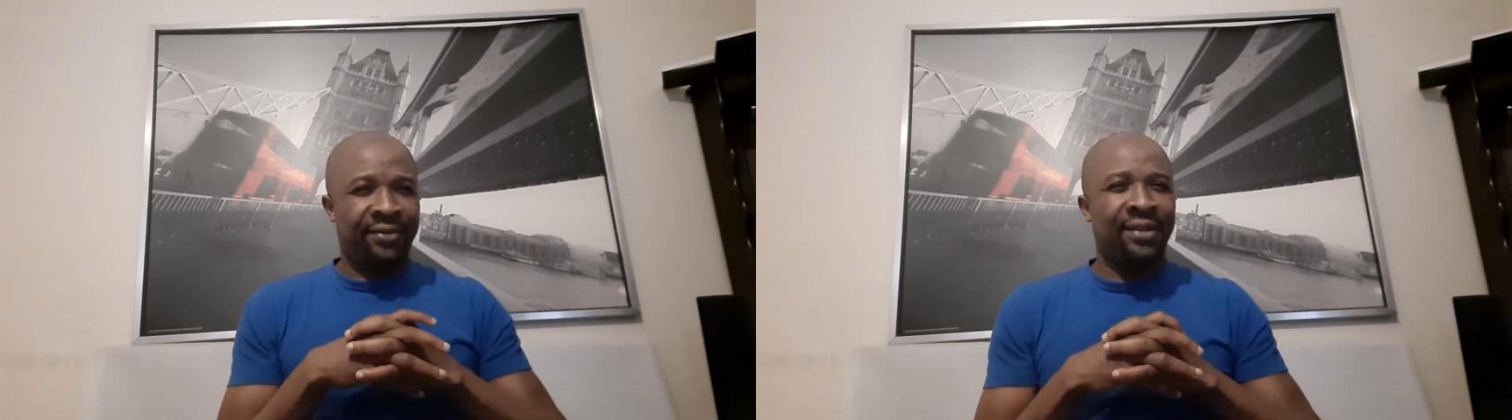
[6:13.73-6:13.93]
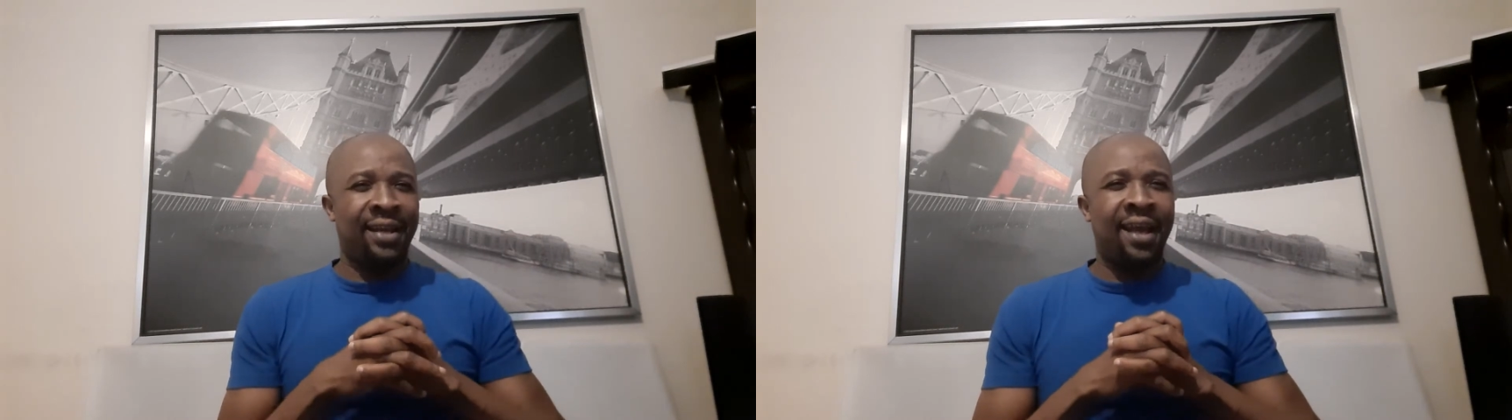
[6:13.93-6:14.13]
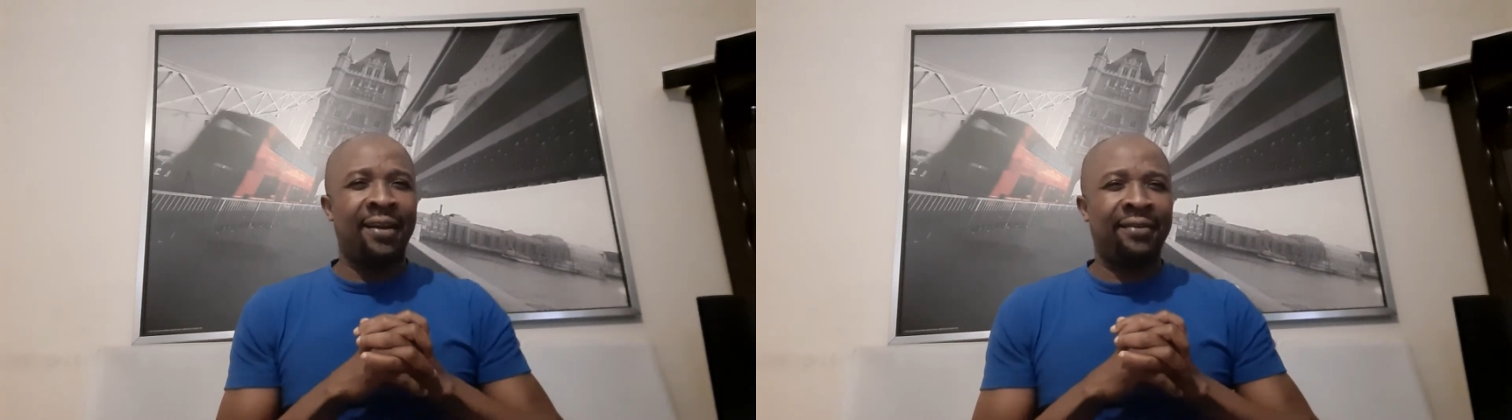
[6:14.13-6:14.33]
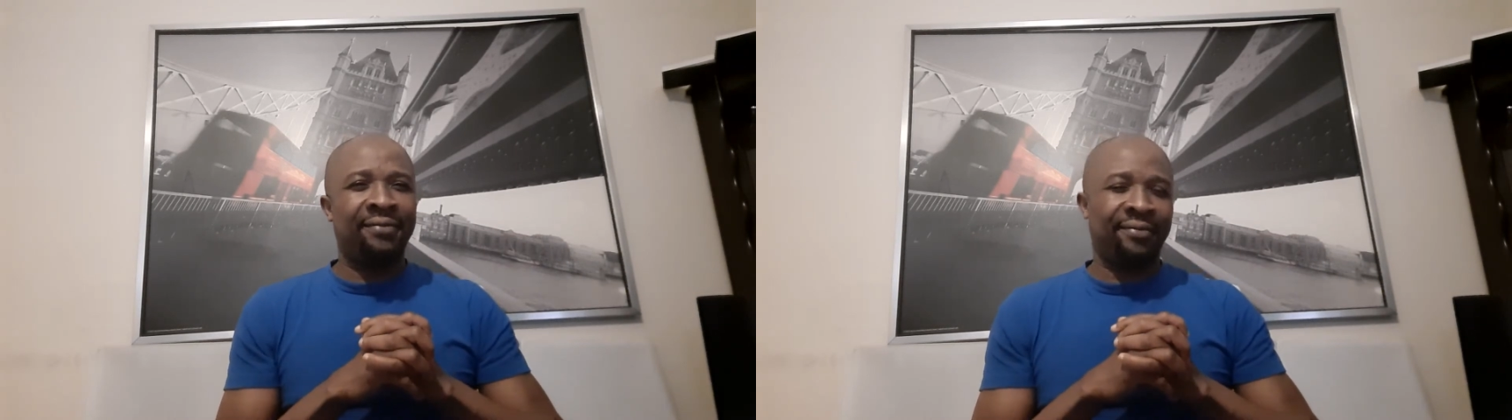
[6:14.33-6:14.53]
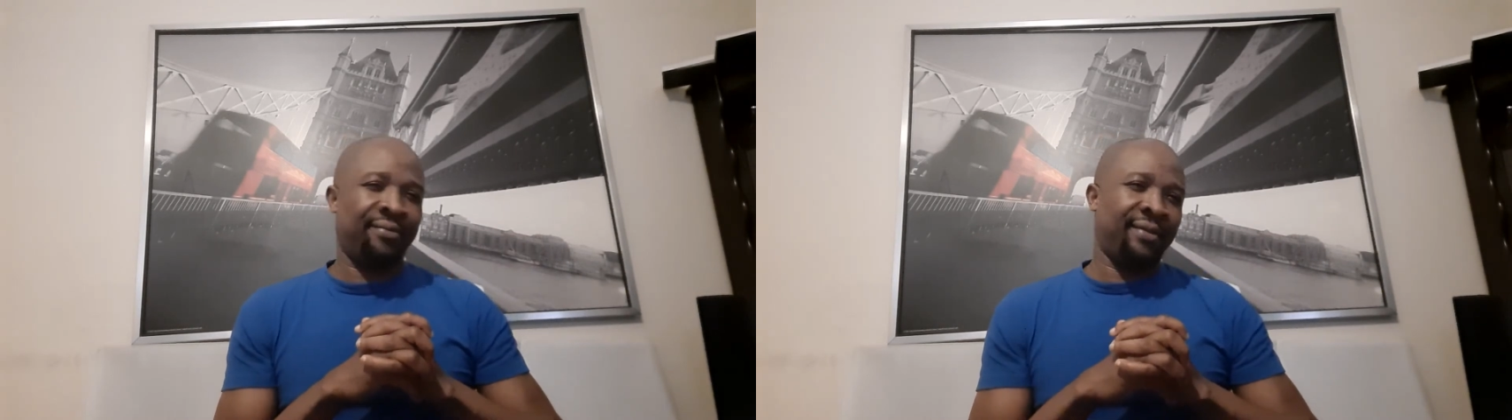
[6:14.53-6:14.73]
yeah,
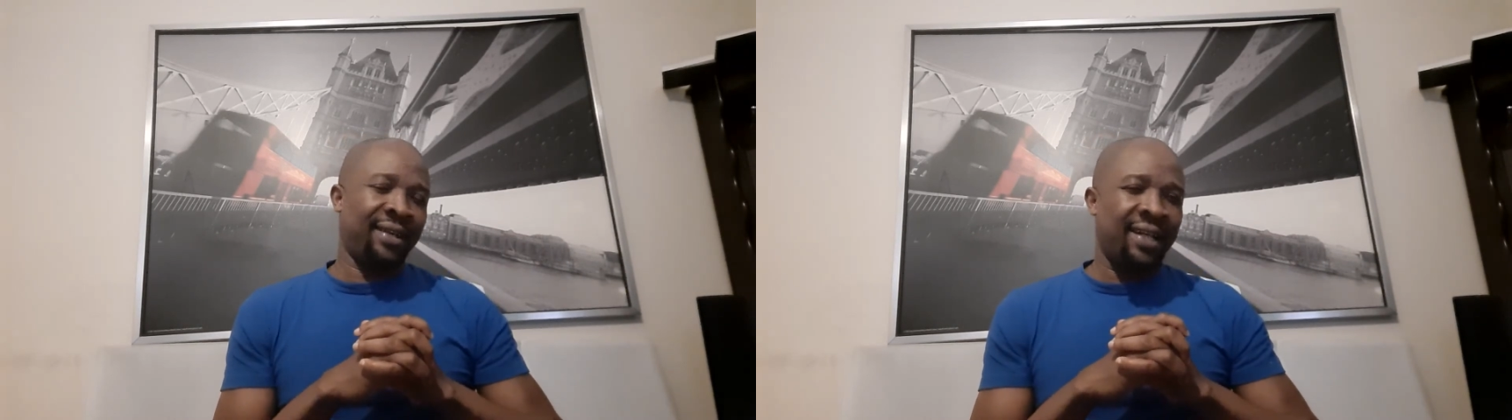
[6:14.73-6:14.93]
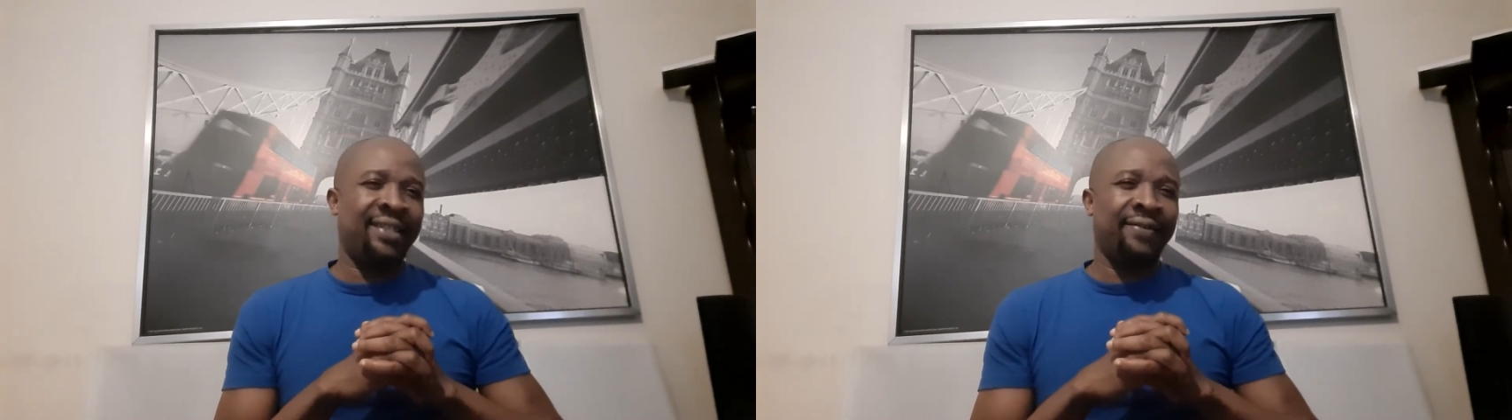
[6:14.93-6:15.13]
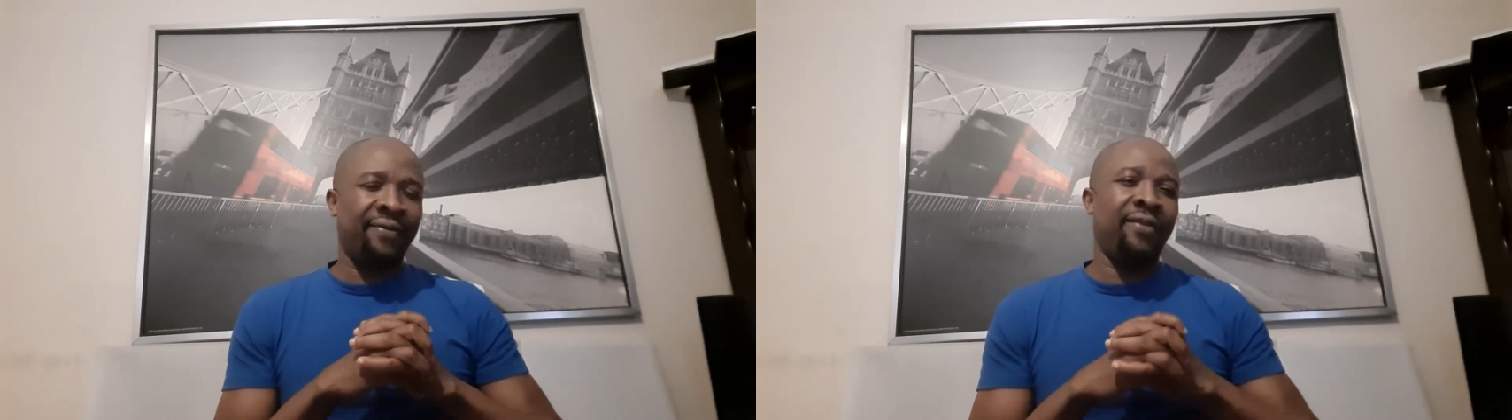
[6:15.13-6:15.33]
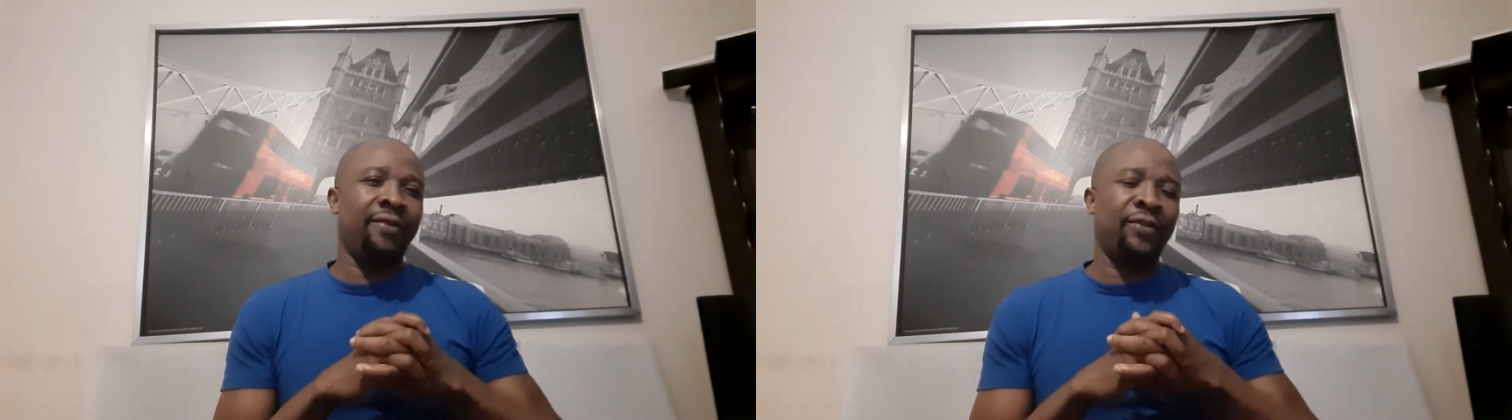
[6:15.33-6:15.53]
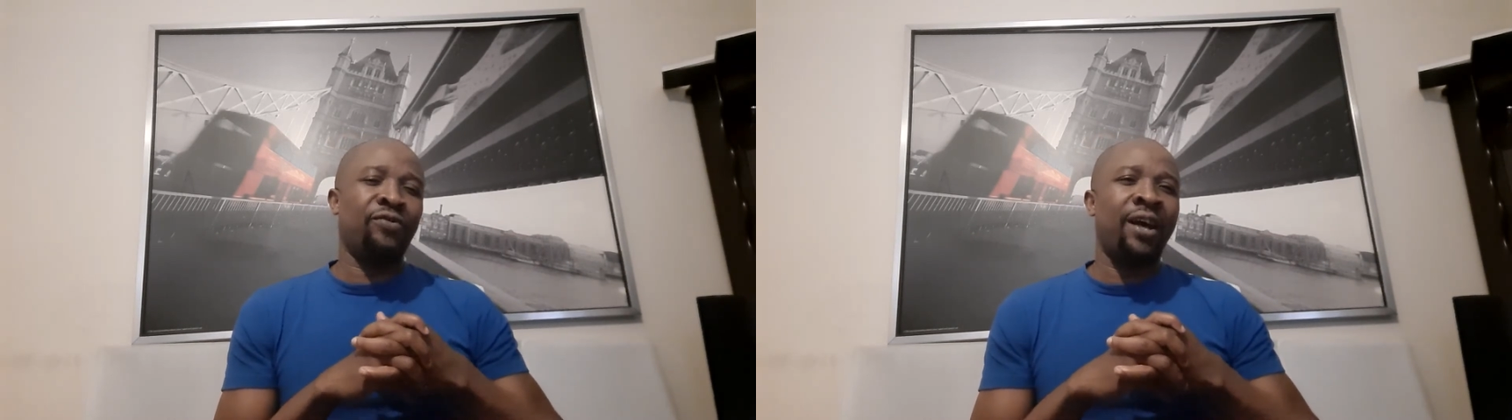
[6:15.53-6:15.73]
relatively, you're
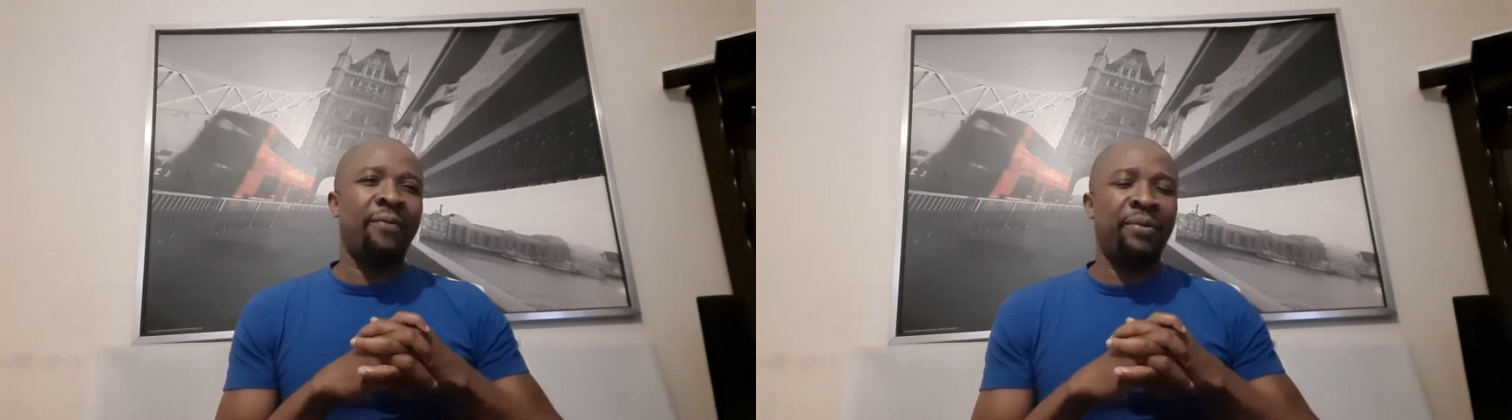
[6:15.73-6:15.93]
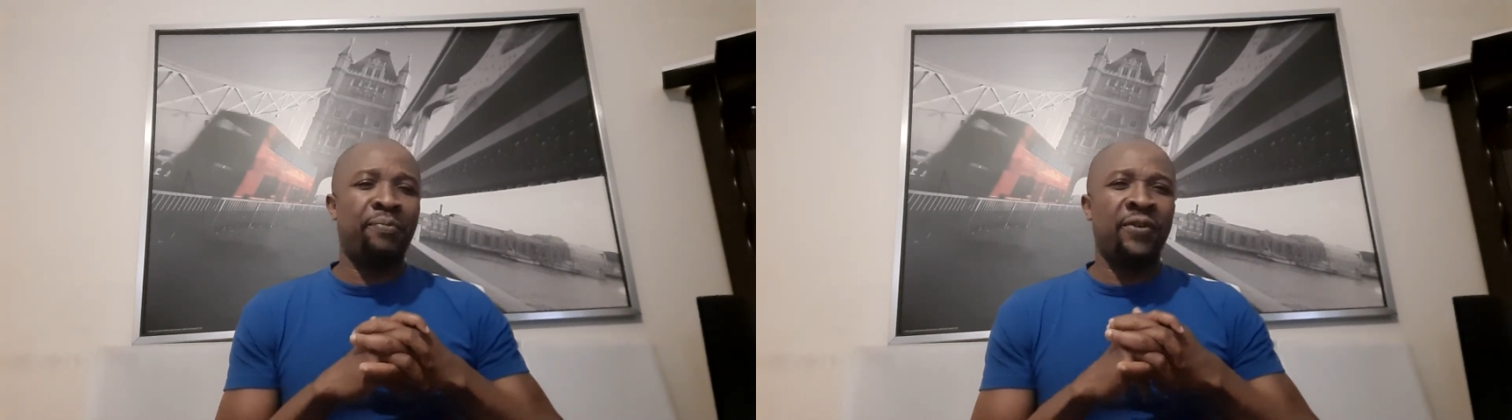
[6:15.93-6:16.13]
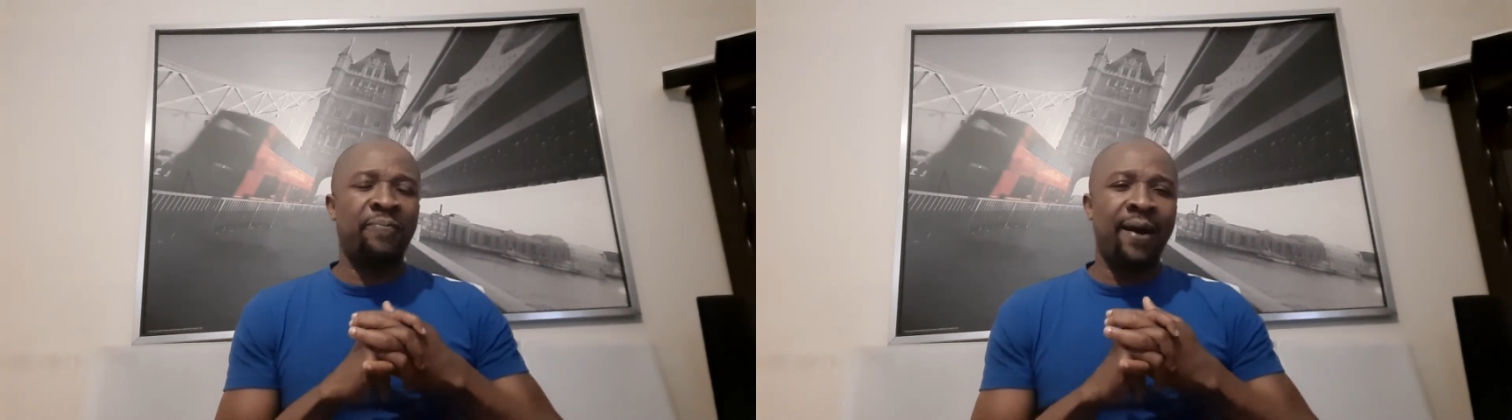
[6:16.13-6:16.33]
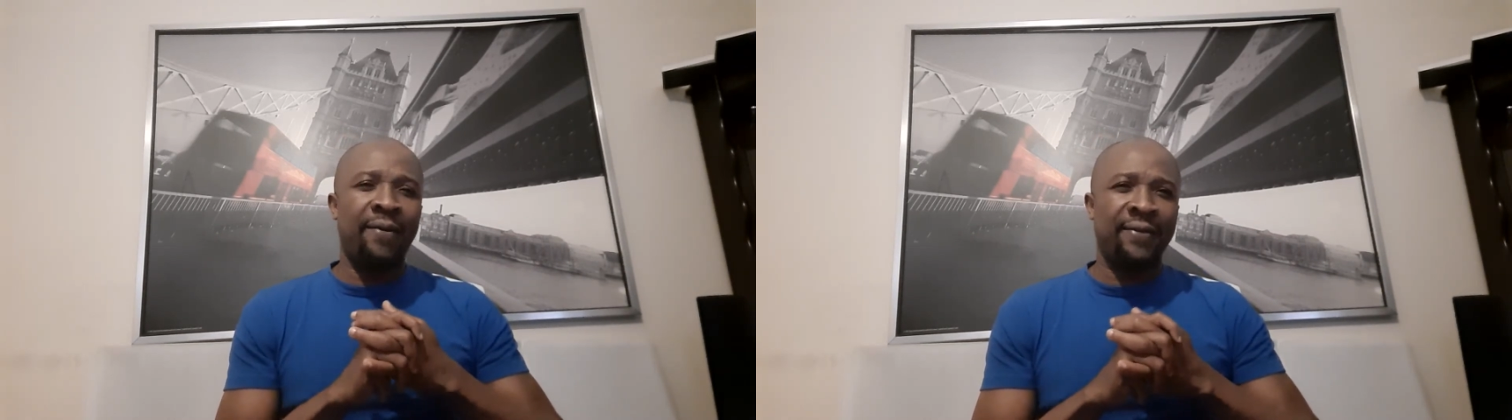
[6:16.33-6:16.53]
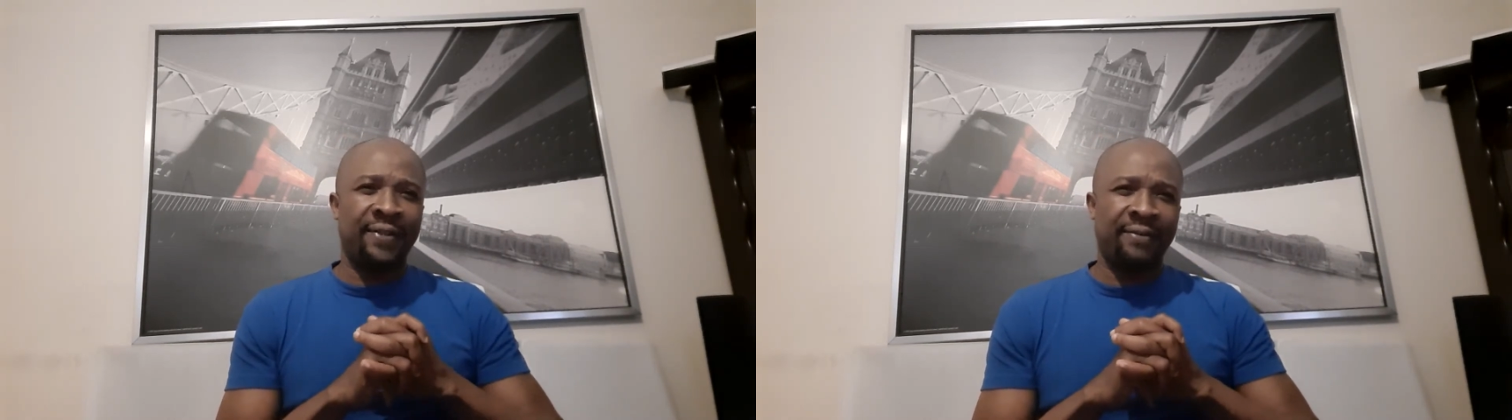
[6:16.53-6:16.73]
going to be
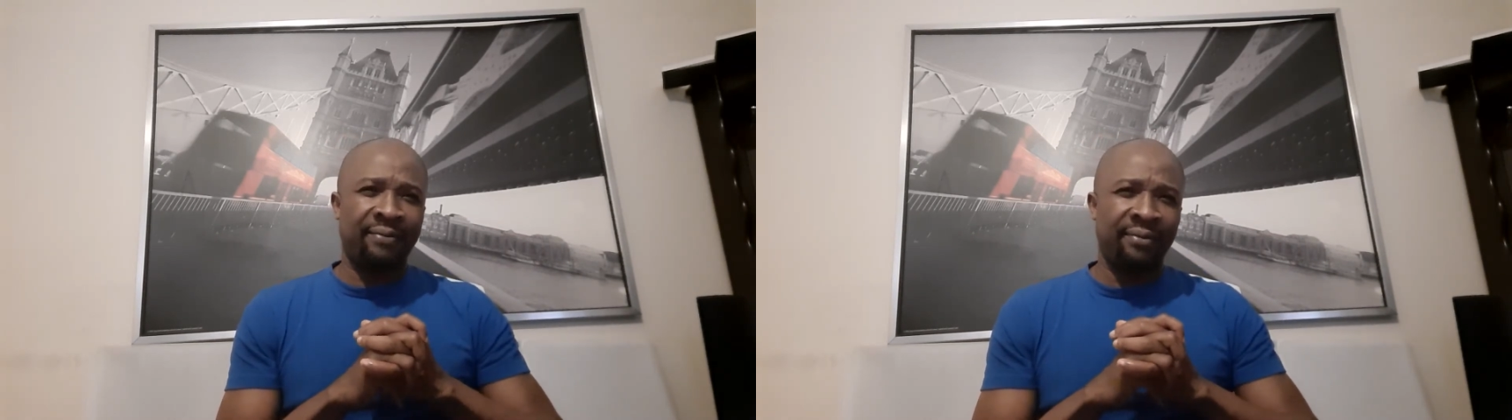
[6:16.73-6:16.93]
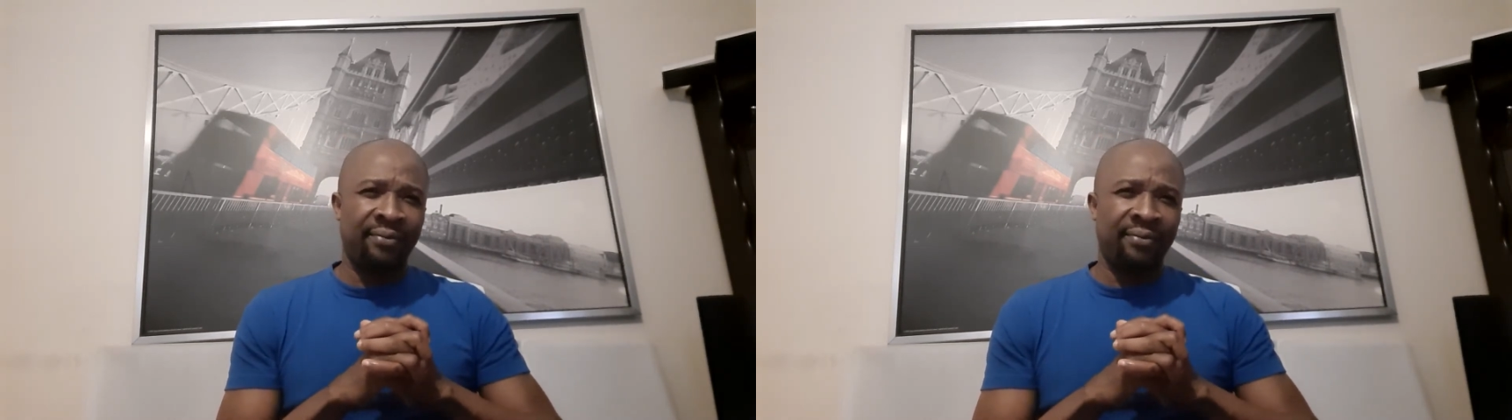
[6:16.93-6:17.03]
prosperous.